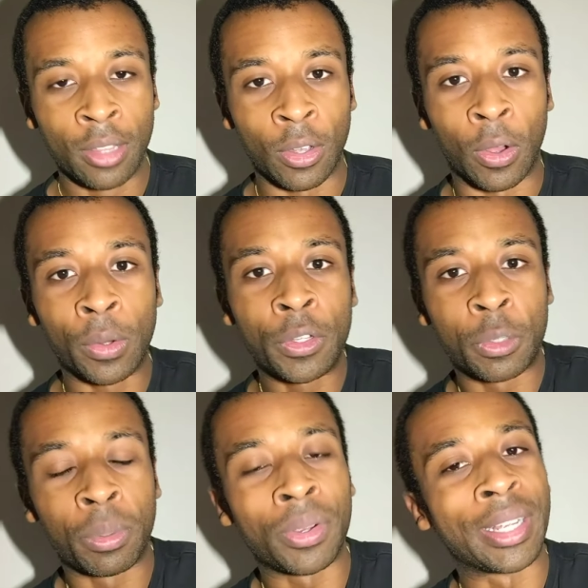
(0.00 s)
The Holy
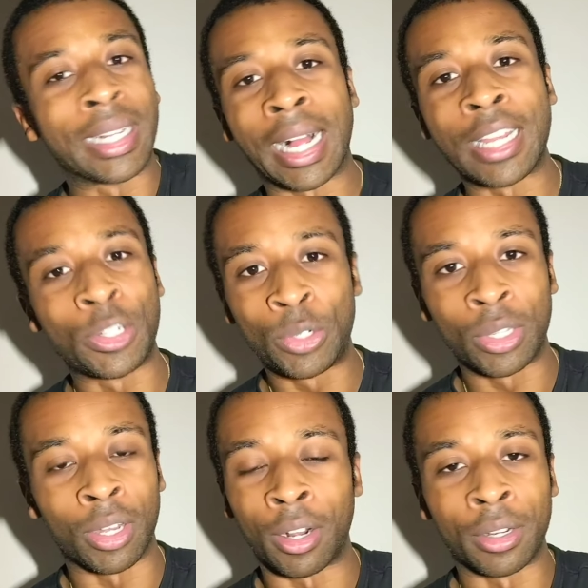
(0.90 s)
Spirit guides you
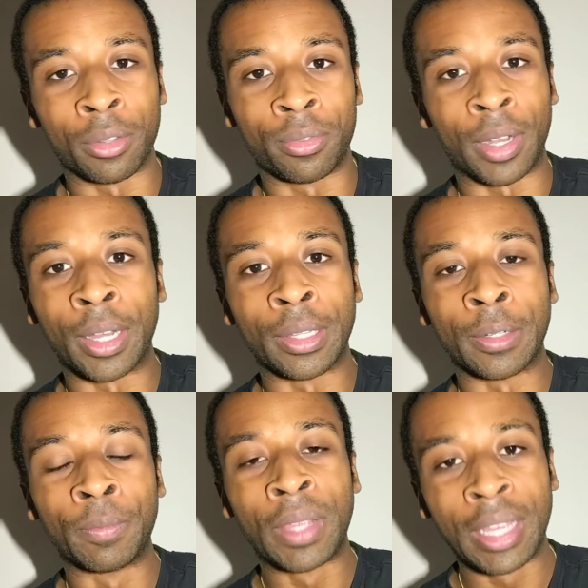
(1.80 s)
to the heart of the Father.
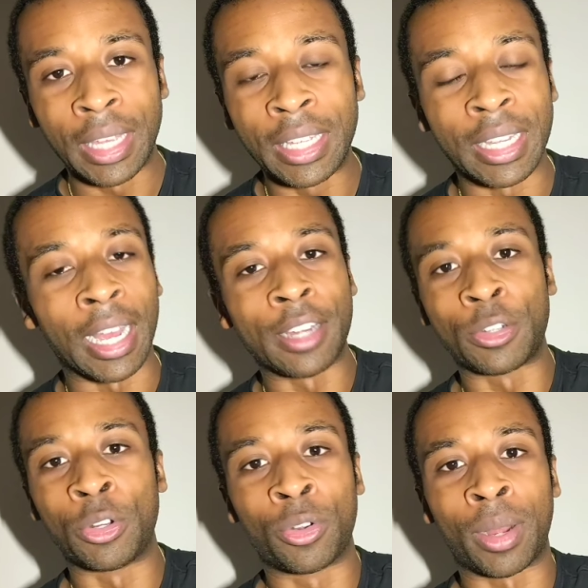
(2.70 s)
He guides
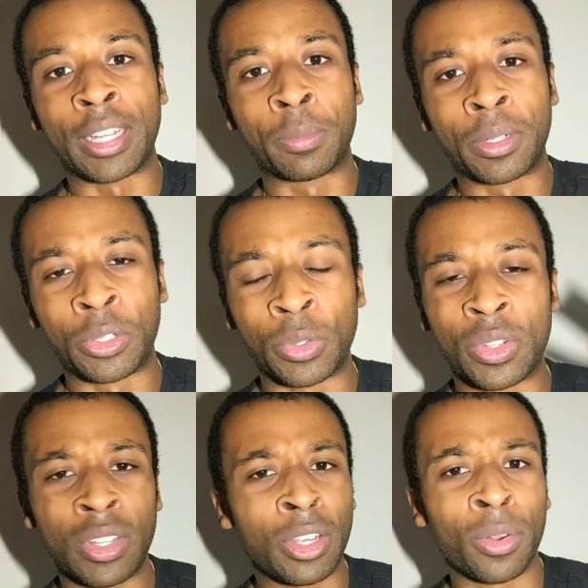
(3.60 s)
you to Christ, but to
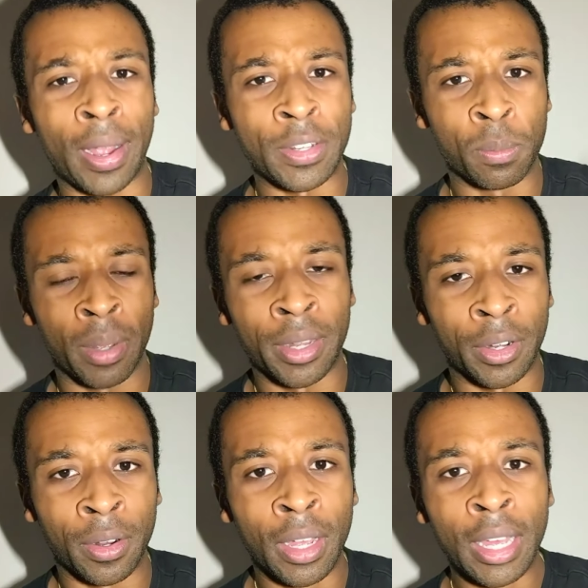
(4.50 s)
see Christ
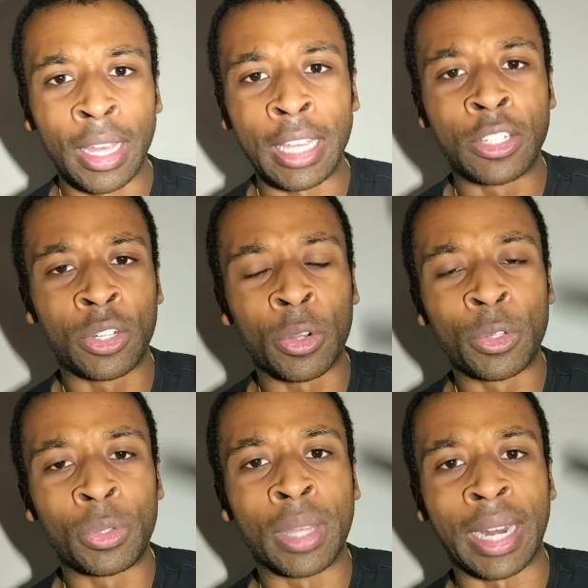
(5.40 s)
better. He
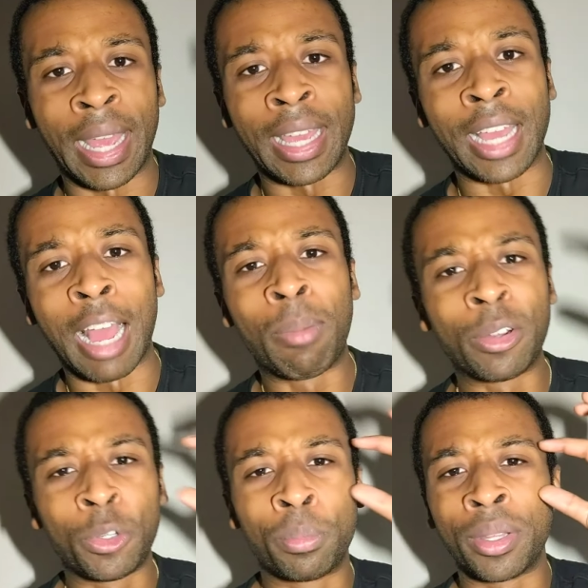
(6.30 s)
shows you that, hey, how
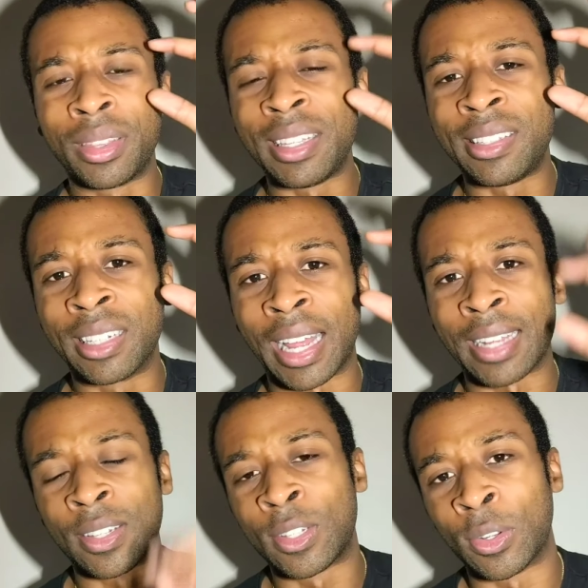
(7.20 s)
about you put these
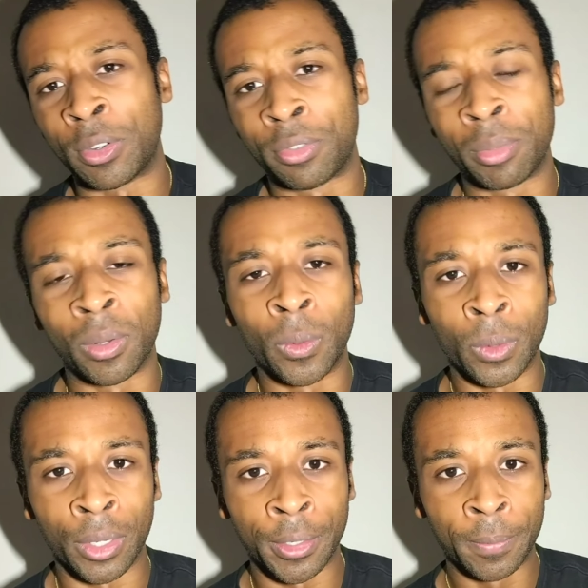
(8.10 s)
glasses on from the
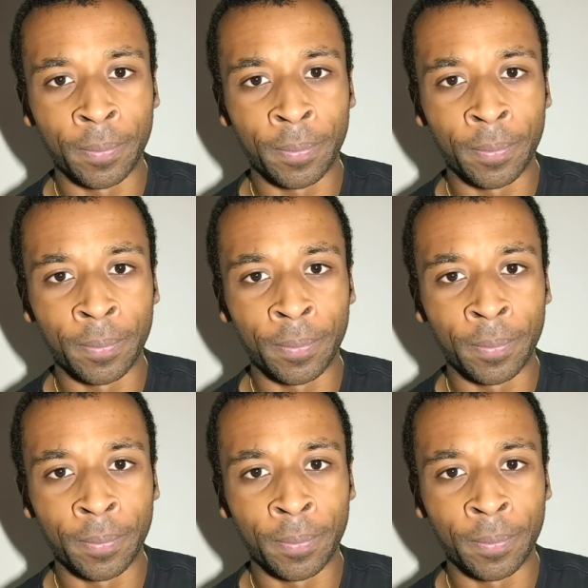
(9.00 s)
Lord?